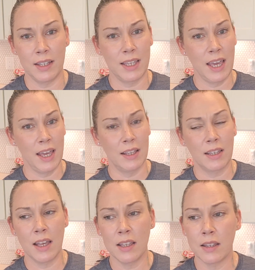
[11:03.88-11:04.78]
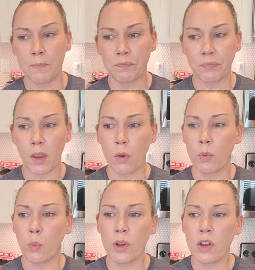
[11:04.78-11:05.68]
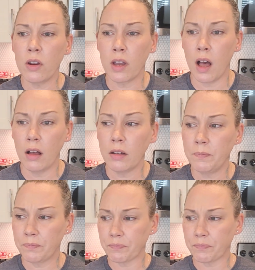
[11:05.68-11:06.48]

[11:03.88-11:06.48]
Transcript: these kids because when you're young,